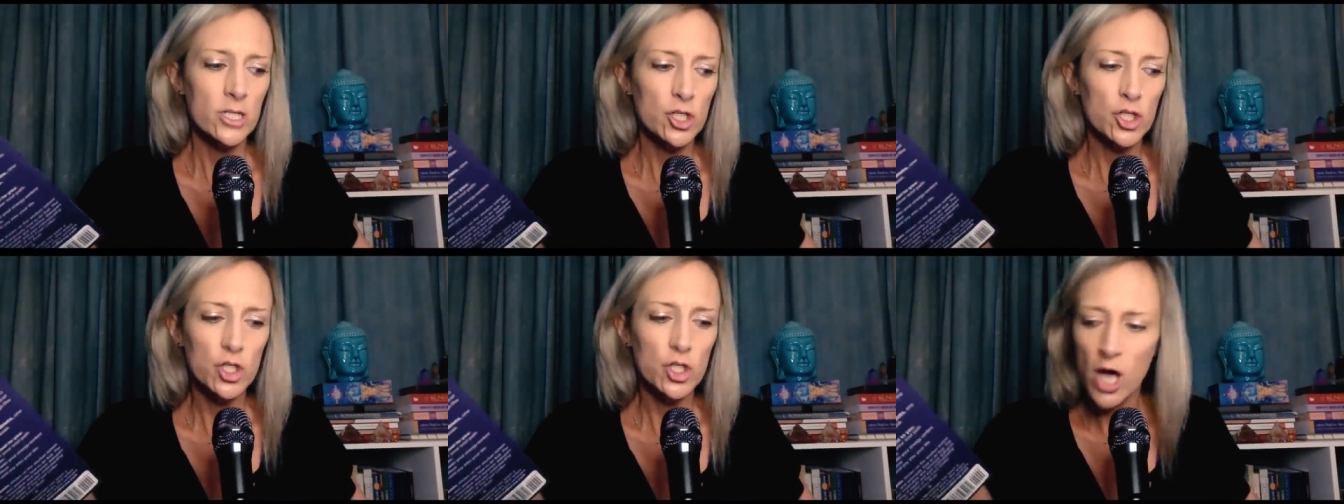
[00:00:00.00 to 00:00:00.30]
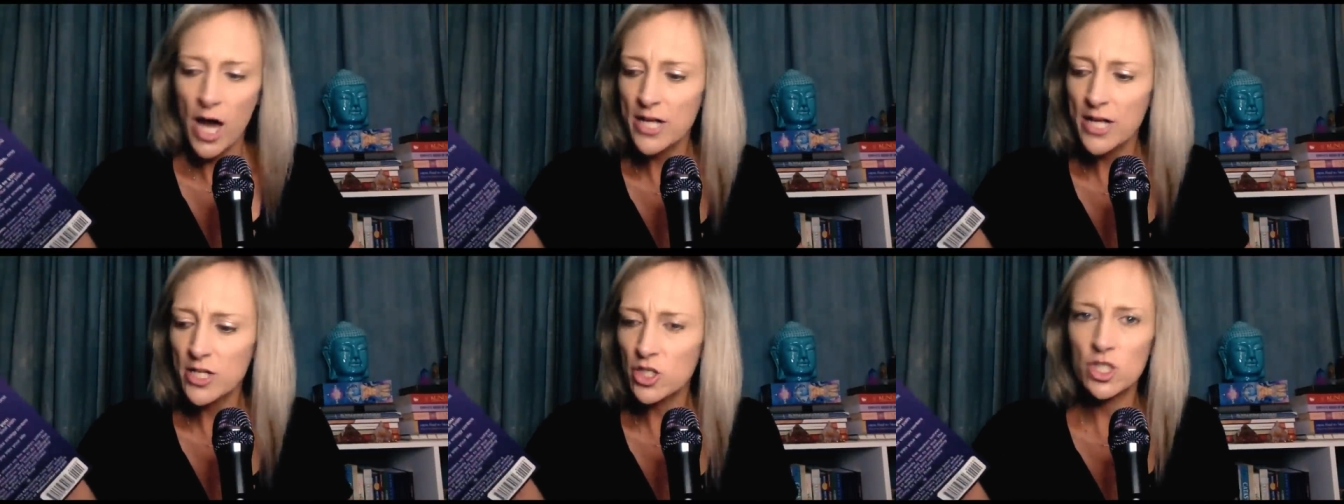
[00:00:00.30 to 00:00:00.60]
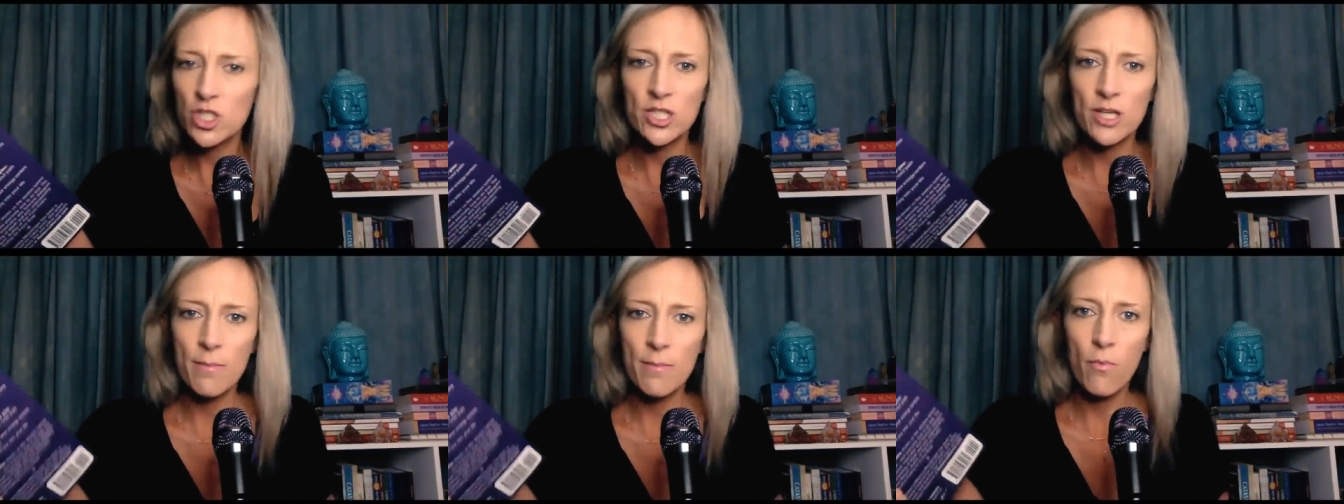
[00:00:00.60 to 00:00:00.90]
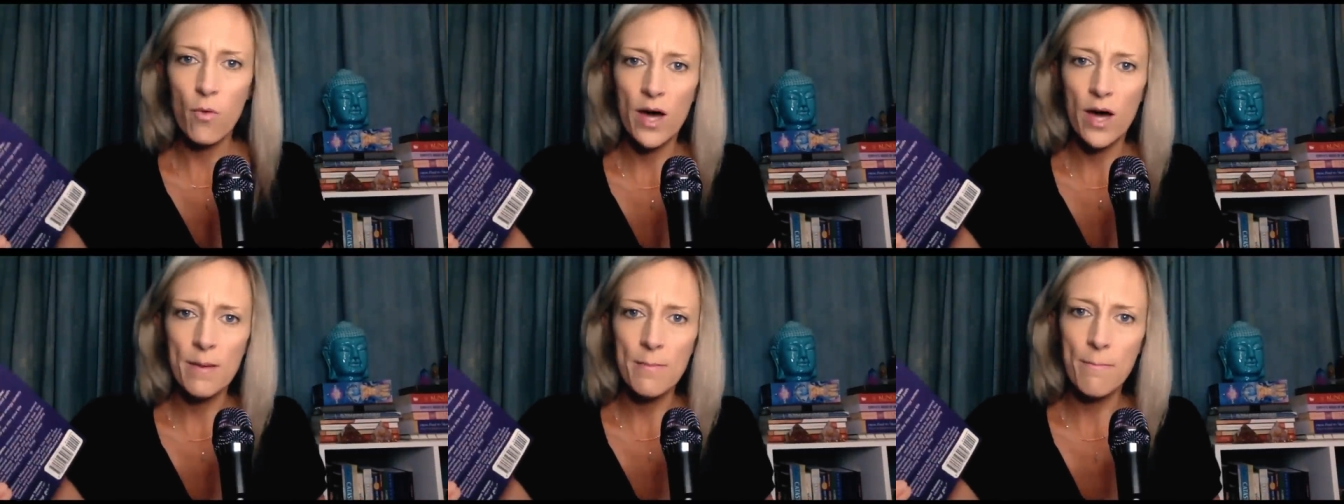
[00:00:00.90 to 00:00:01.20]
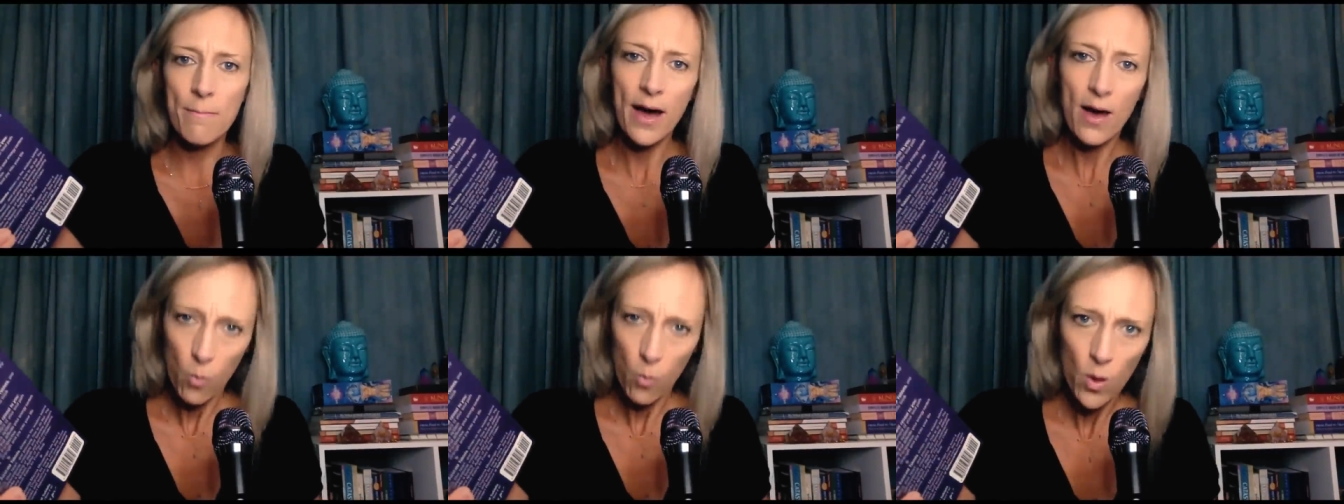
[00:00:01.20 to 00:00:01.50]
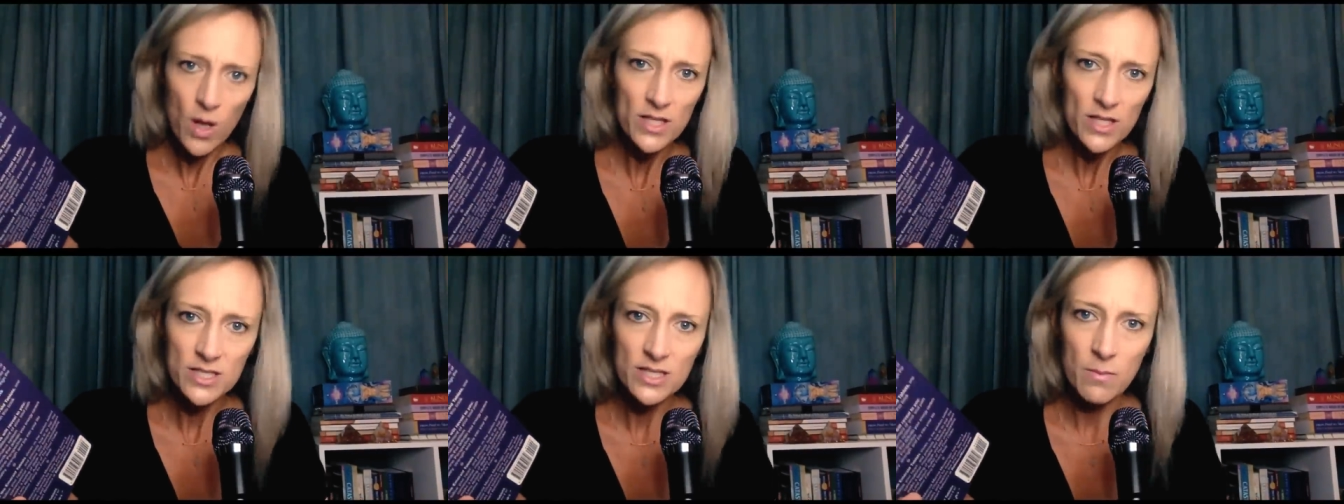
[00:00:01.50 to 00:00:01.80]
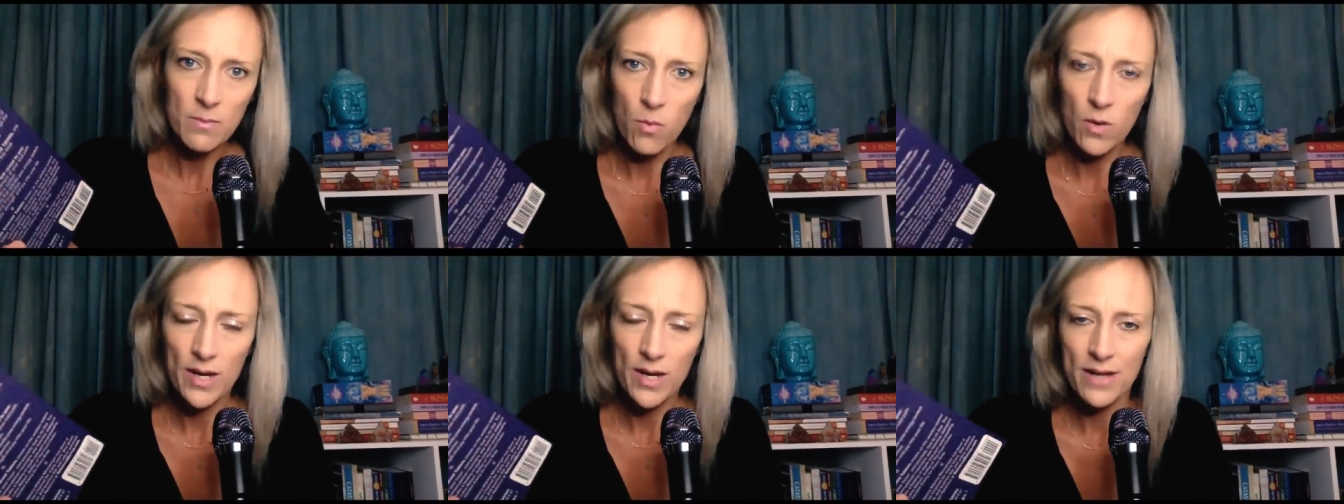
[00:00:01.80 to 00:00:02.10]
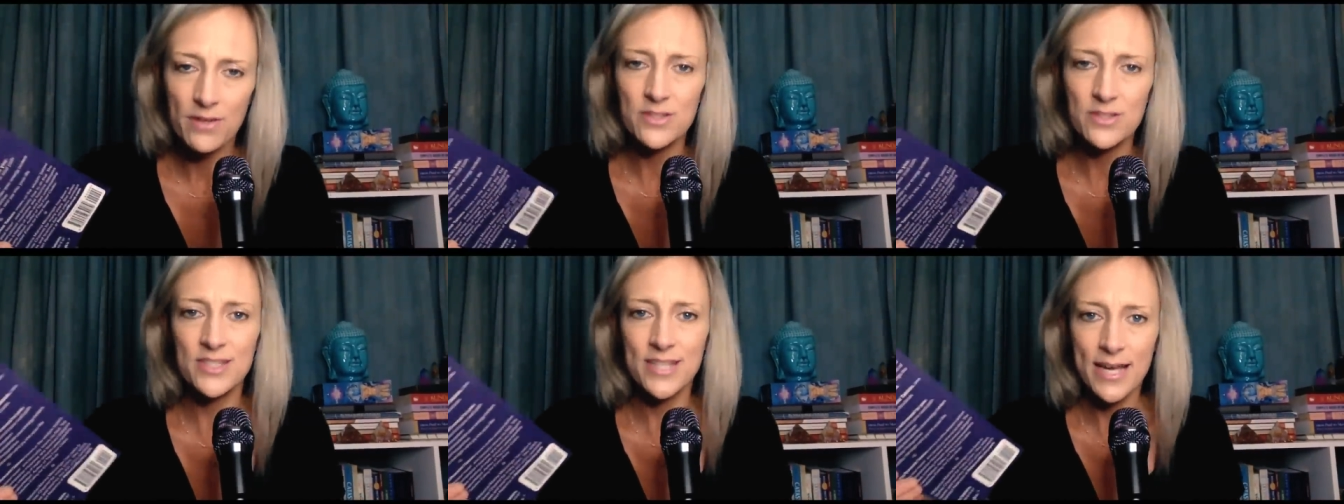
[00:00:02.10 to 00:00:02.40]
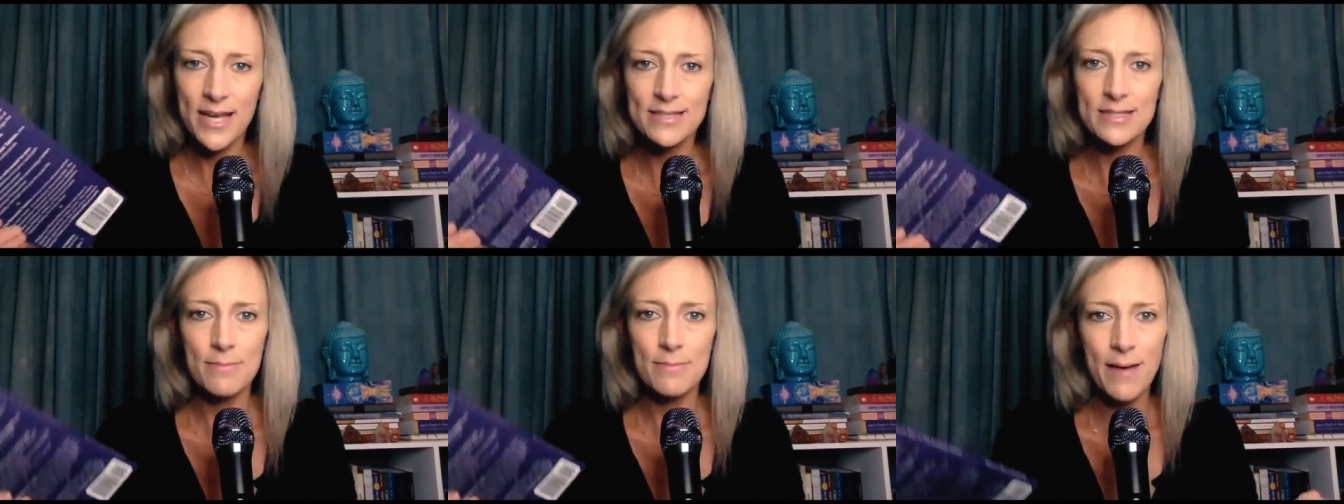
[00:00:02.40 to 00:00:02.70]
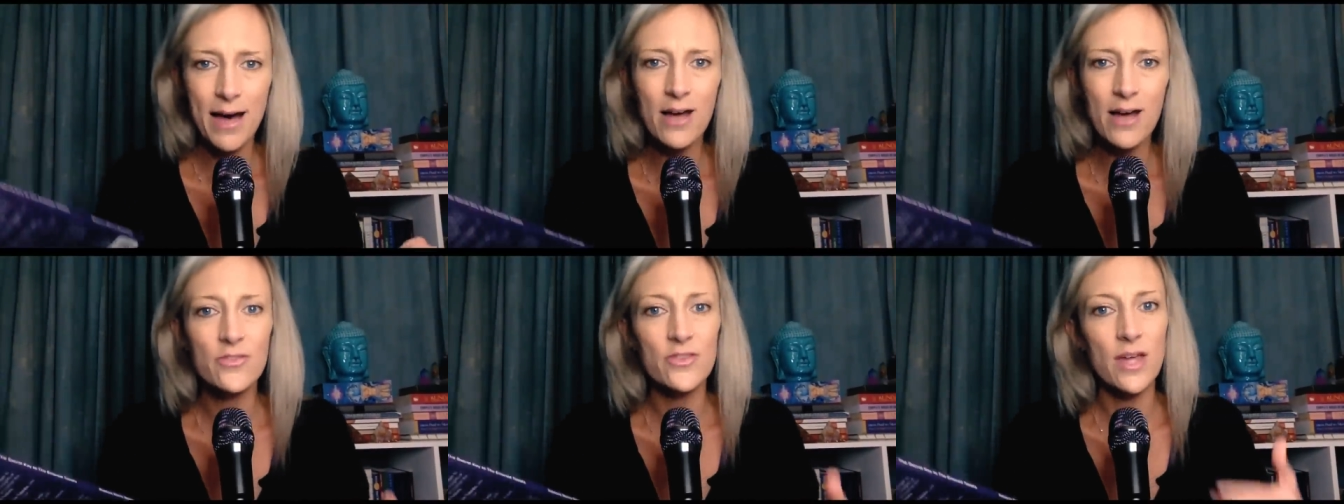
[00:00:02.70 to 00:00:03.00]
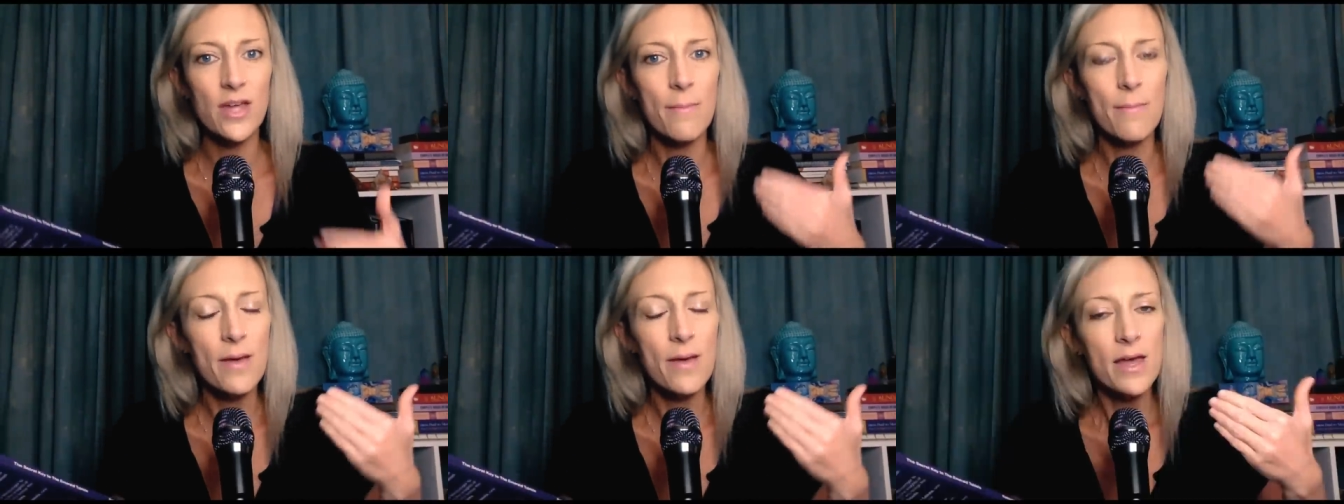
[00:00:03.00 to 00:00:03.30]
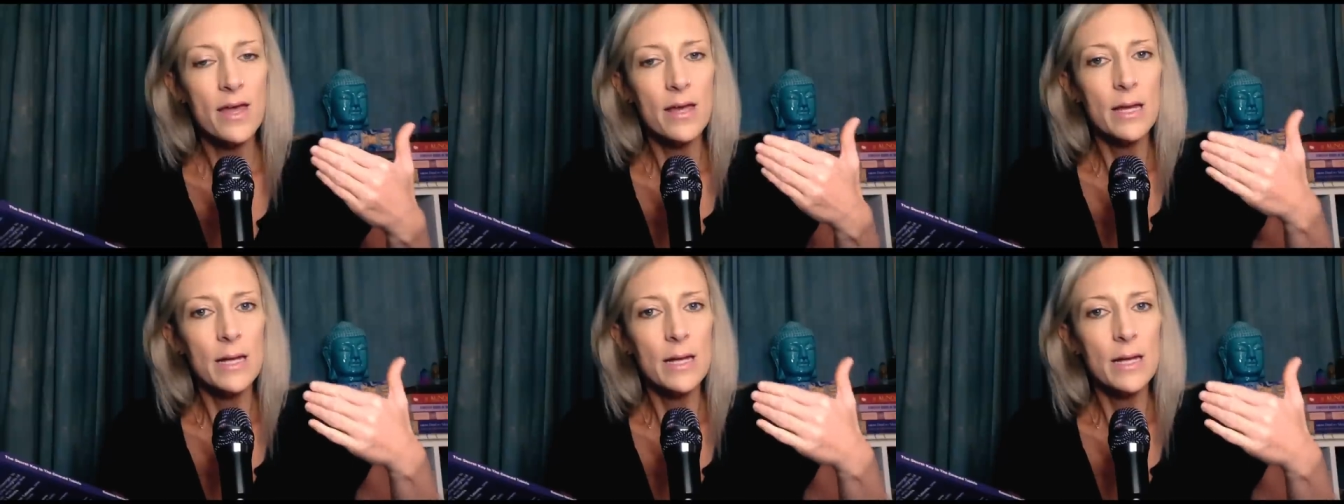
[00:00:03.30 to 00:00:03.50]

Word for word: judge someone by what someone else says about them